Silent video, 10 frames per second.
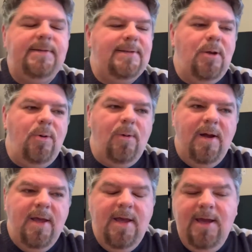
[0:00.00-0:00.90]
So,
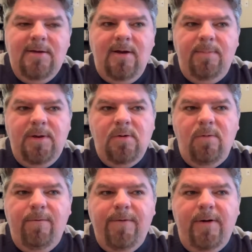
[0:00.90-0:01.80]
you know, I'm not
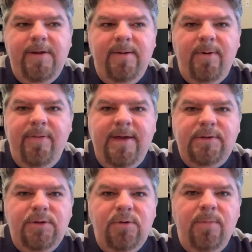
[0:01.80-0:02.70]
going to fault him on that
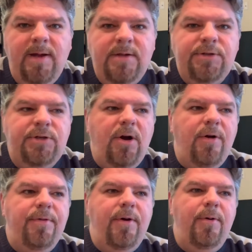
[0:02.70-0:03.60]
too much.
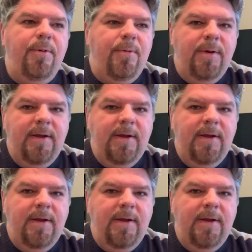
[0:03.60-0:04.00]
Although,